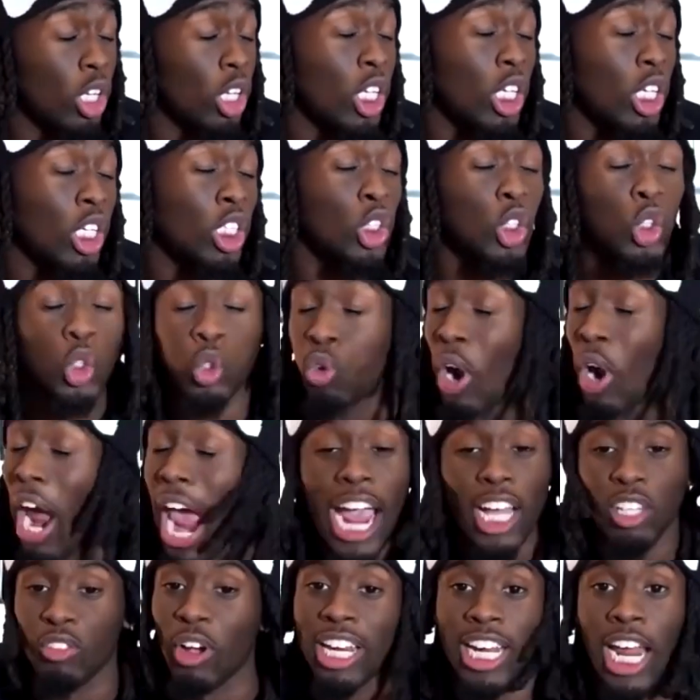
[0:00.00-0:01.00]
dragged
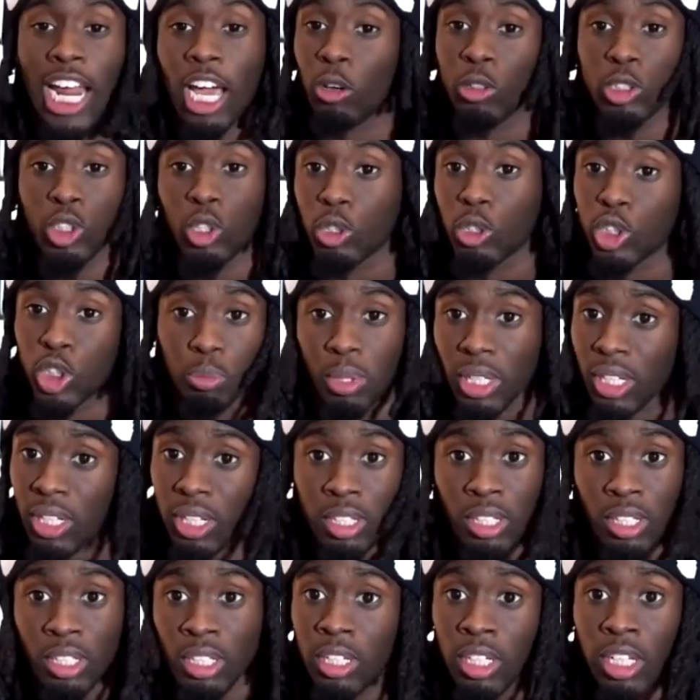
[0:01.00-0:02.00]
right now on social media.
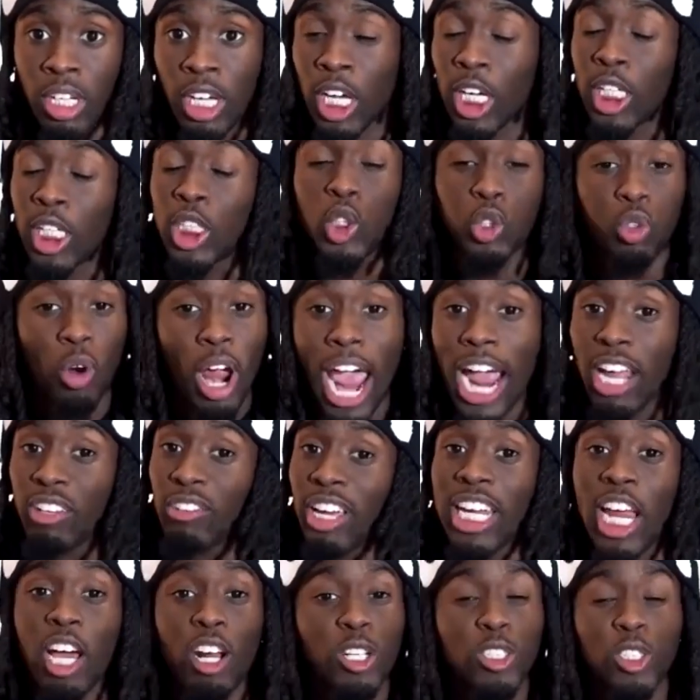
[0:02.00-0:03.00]
Dragged right now
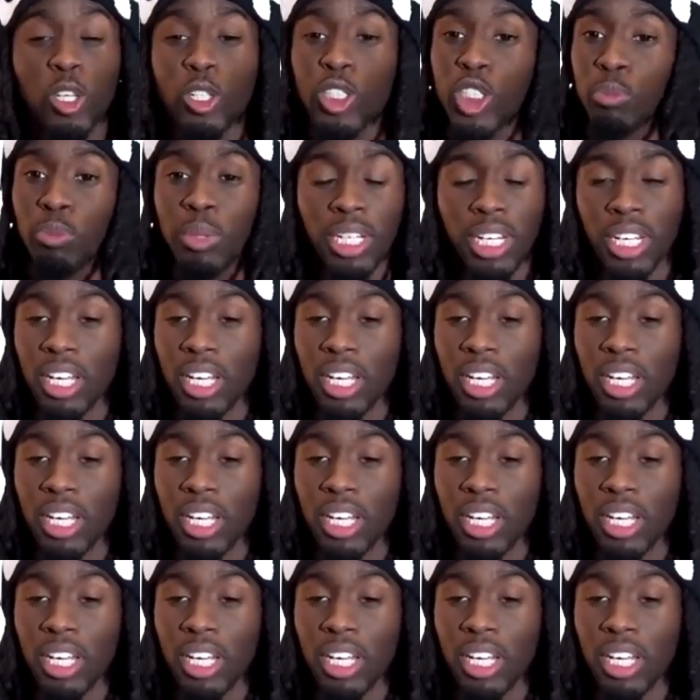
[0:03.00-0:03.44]
on social media.